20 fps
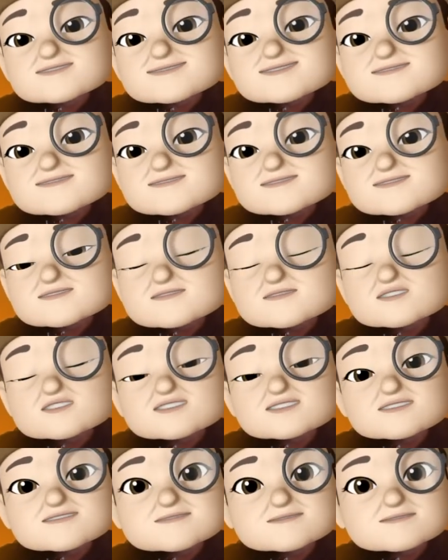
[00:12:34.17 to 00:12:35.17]

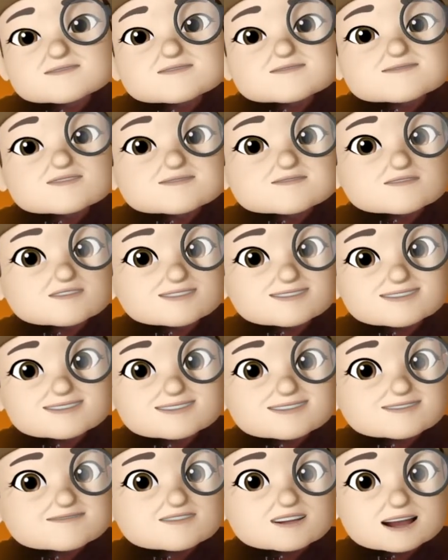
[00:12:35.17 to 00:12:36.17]
the prices
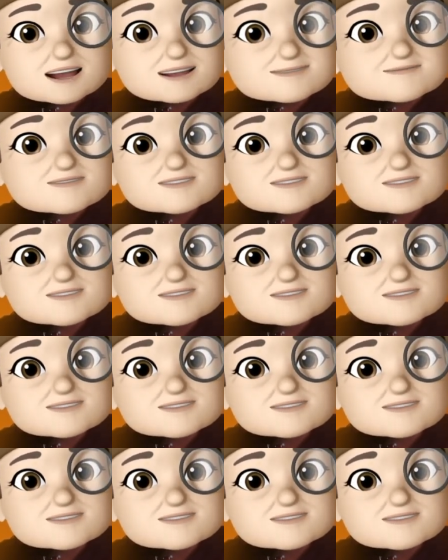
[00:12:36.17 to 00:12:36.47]
of apps